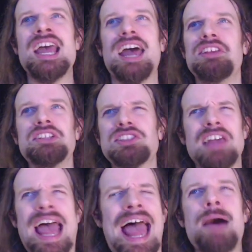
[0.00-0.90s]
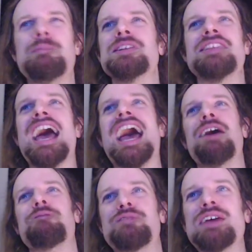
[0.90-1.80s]
and they just happen to
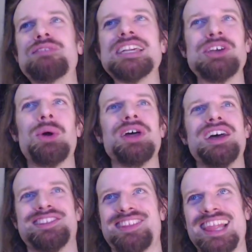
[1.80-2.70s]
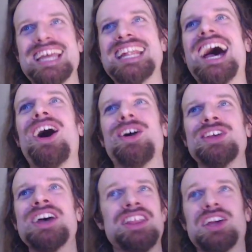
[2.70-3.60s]
have 50 donuts laid out
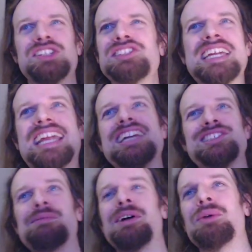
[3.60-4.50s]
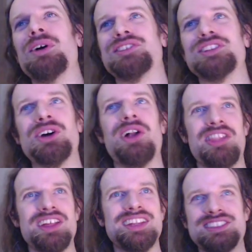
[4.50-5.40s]
there, just in case somebody wants a
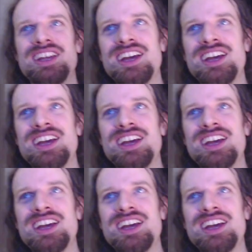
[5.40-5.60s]
donut.